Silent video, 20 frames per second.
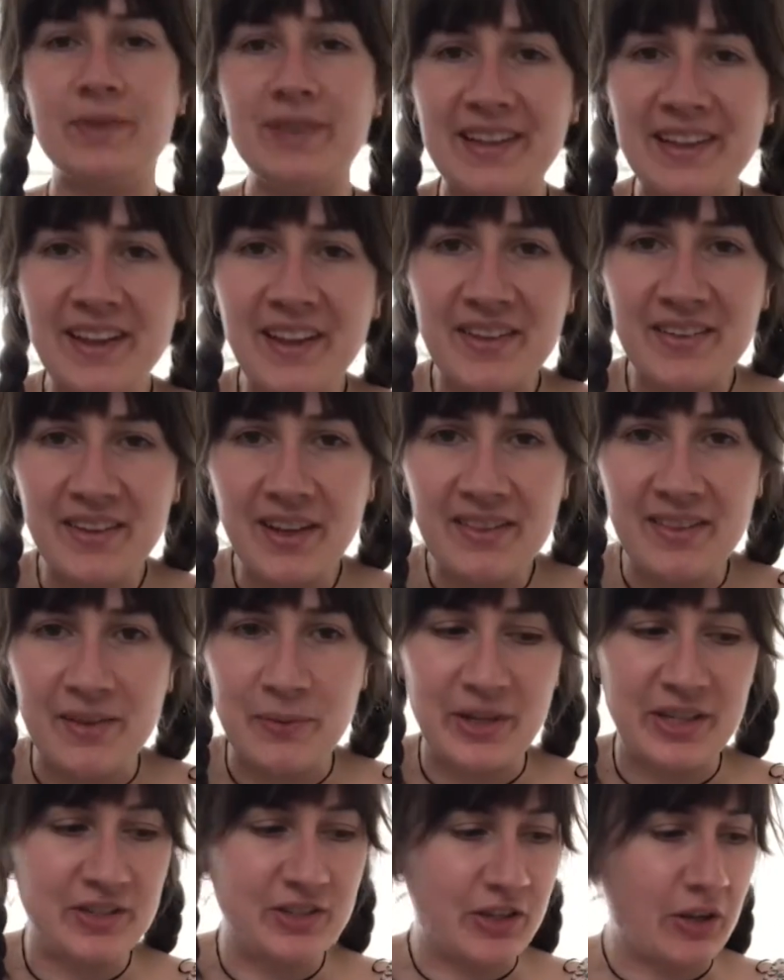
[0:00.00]
And another thing
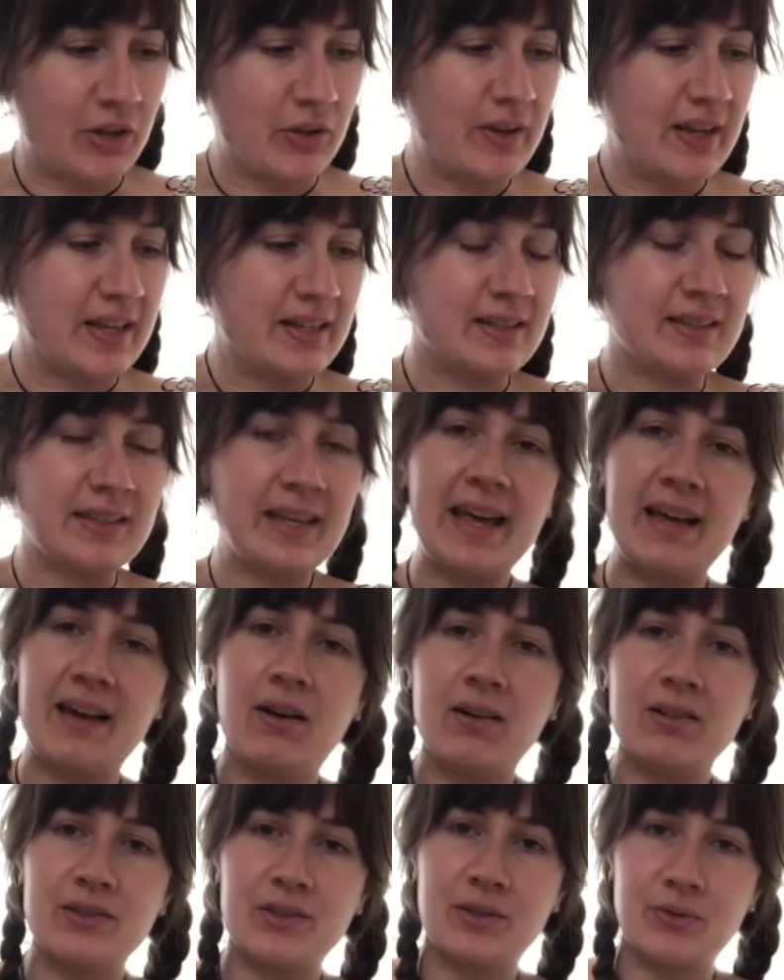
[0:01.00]
we can do is get
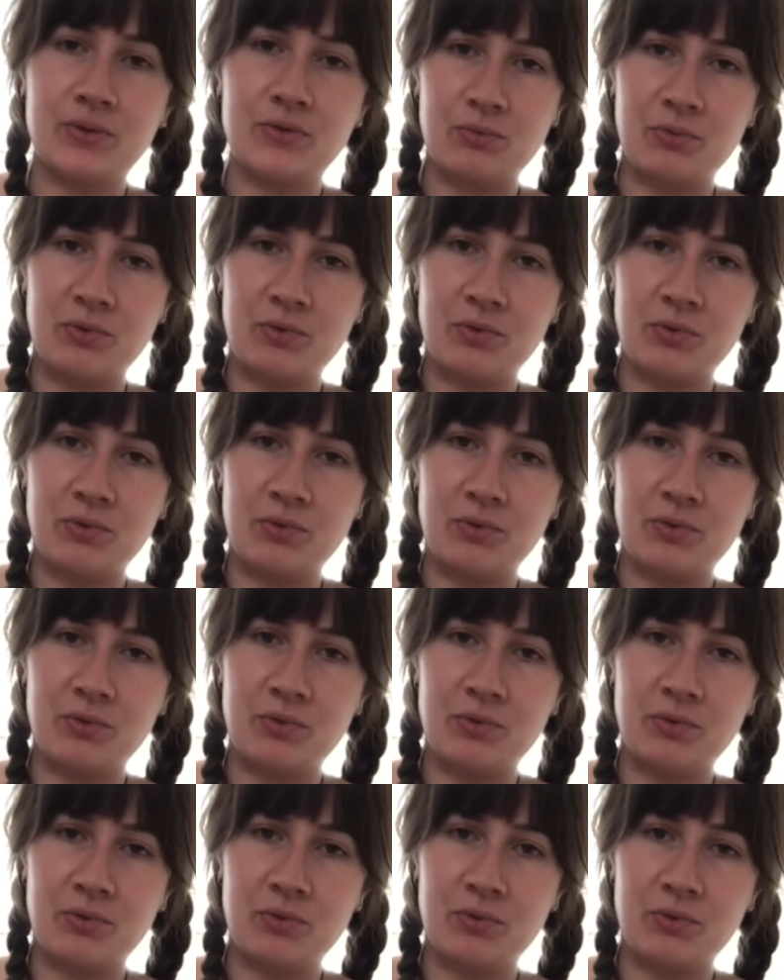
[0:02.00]
articles